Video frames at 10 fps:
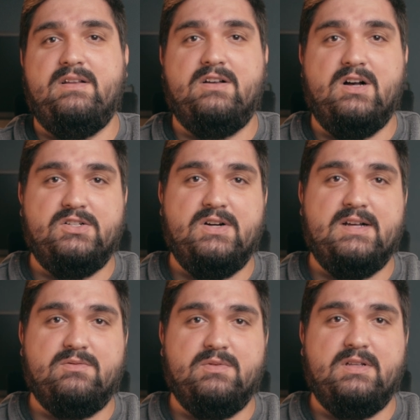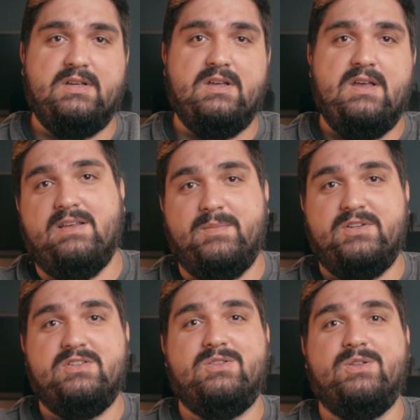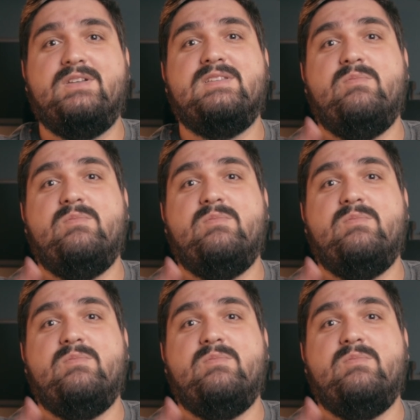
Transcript: any contrast really. The images look